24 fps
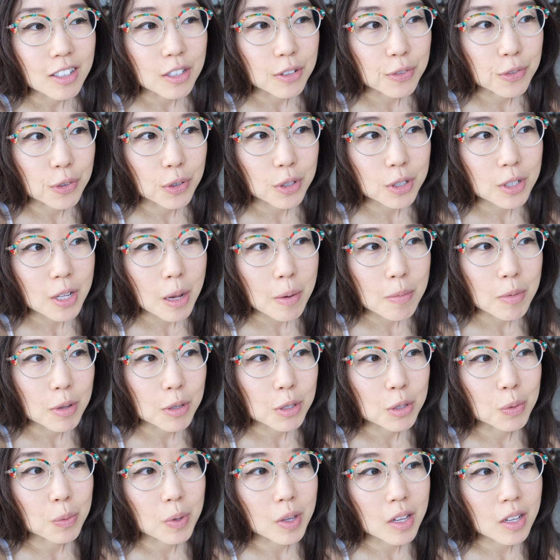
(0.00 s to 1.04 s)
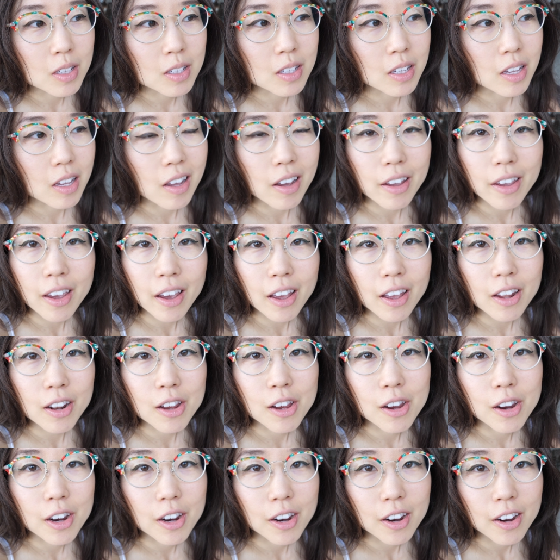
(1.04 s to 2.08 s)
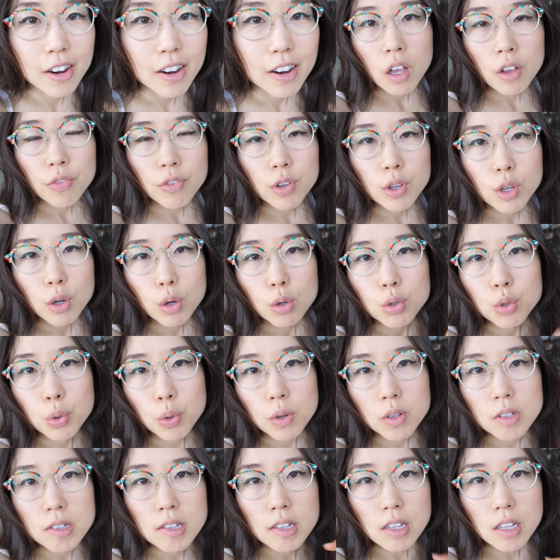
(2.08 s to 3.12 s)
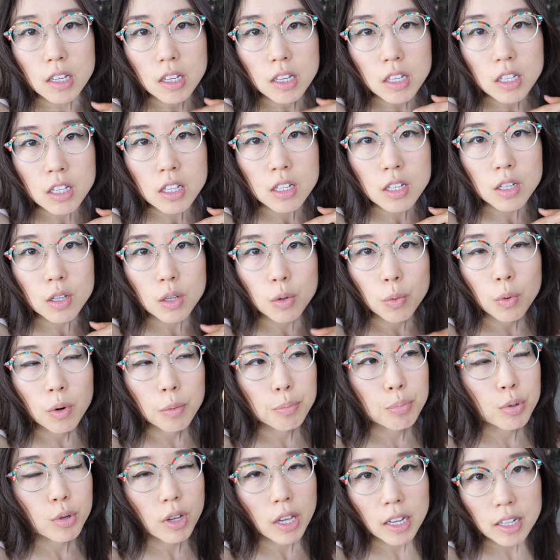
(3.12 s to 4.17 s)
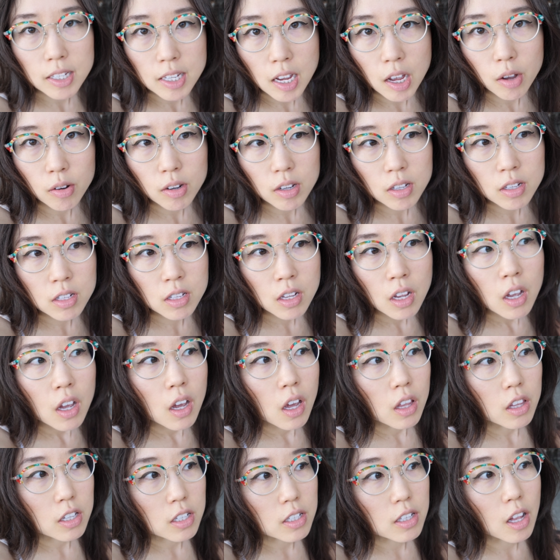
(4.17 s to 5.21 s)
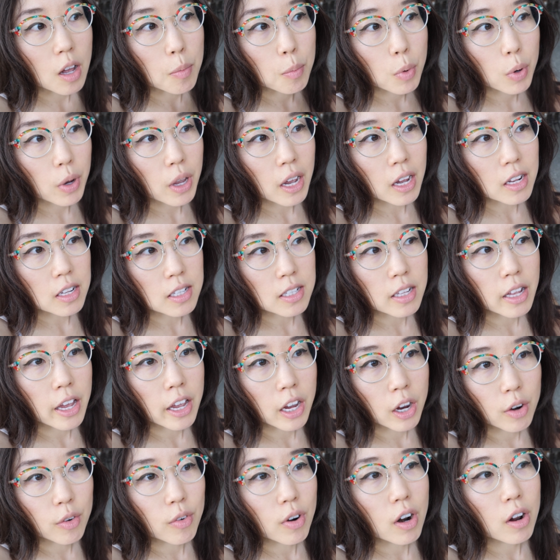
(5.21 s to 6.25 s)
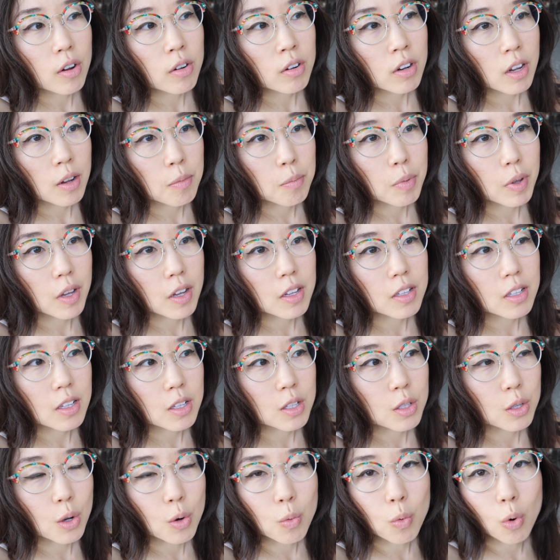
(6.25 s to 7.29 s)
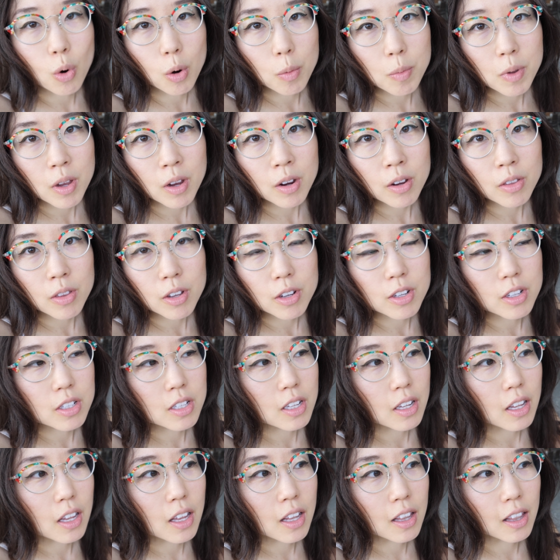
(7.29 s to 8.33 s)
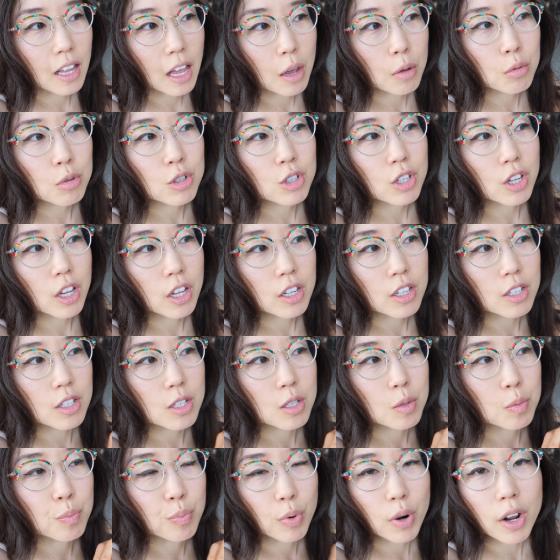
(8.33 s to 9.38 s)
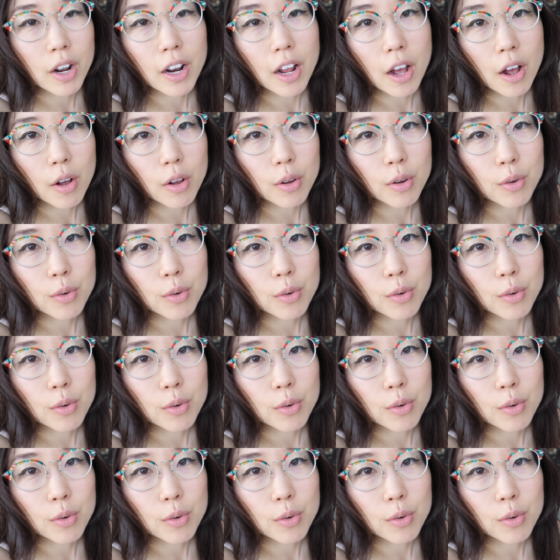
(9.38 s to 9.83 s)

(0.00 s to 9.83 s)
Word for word: It's the first time this week seeing a cat here. If you go towards the east, where Phuket town is, there's a lot more cats lying around and because it's so warm here, they're just lounging and just spread out.